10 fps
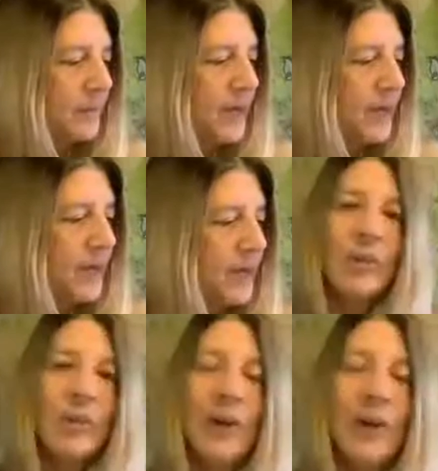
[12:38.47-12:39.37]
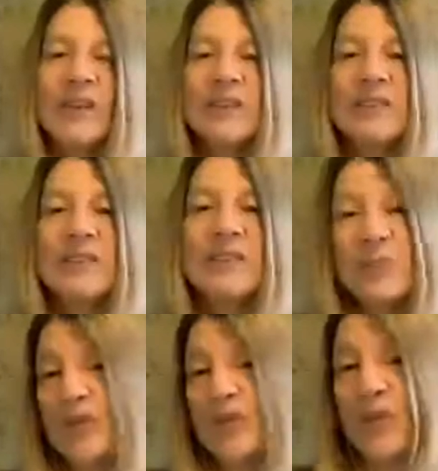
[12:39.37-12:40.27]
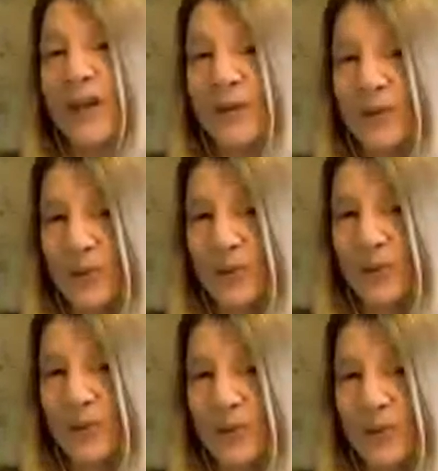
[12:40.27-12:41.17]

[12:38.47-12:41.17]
back-end website stuff, so I outsourced it.